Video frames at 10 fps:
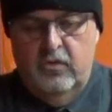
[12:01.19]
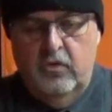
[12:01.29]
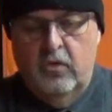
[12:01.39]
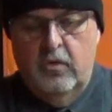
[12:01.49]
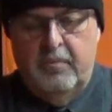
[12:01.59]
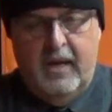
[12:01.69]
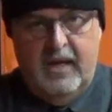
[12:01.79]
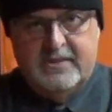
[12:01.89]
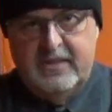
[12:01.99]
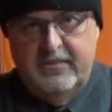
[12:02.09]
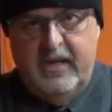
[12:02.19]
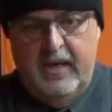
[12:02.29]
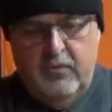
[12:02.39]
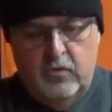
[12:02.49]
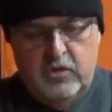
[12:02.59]
your positive
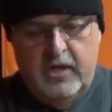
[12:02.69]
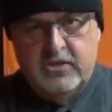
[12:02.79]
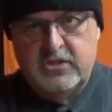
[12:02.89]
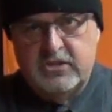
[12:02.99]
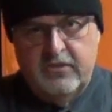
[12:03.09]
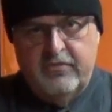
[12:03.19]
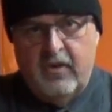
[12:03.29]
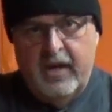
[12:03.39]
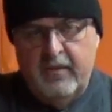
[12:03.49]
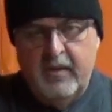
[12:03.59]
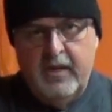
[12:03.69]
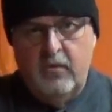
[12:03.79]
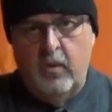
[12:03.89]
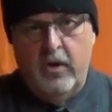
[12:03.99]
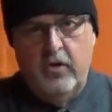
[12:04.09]
cable touches the frame
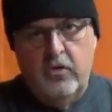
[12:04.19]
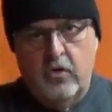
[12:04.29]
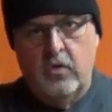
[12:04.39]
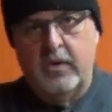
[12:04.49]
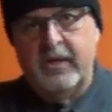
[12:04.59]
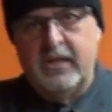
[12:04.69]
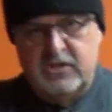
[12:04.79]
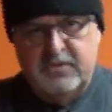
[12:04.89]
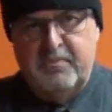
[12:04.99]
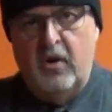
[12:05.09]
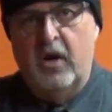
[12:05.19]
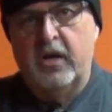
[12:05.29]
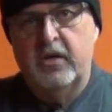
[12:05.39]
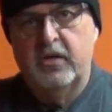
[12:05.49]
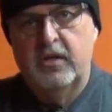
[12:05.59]
anywhere, you're going to get a
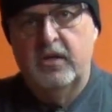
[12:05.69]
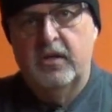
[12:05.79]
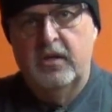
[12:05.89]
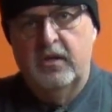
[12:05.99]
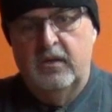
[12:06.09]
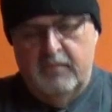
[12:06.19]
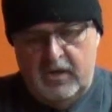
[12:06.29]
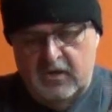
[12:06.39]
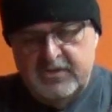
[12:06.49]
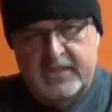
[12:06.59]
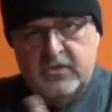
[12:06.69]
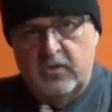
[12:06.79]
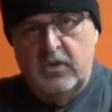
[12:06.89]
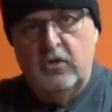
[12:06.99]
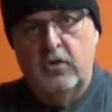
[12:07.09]
spark, because that's
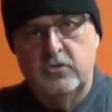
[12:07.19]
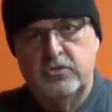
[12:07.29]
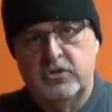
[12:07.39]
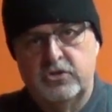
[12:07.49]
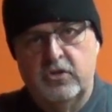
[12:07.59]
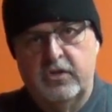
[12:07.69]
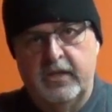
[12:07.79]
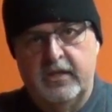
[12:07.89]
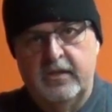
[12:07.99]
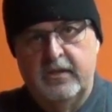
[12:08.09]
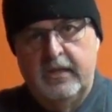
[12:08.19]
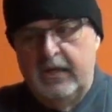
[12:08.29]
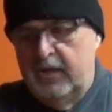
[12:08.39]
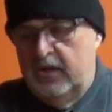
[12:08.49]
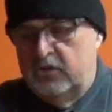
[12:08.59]
going to close the circuit.
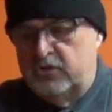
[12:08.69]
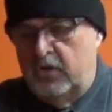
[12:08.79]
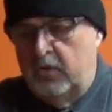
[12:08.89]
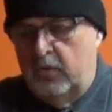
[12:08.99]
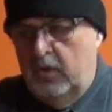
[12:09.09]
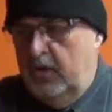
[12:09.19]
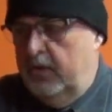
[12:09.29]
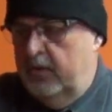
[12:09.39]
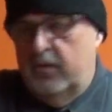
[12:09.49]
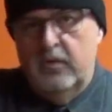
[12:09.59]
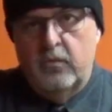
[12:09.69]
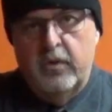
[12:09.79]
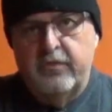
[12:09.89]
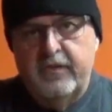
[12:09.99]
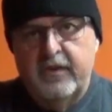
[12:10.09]
So
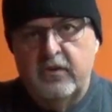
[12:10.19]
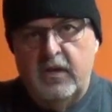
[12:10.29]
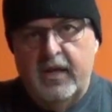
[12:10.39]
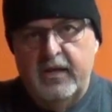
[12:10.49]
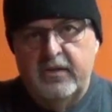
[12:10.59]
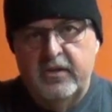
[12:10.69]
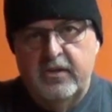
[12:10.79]
rear fender light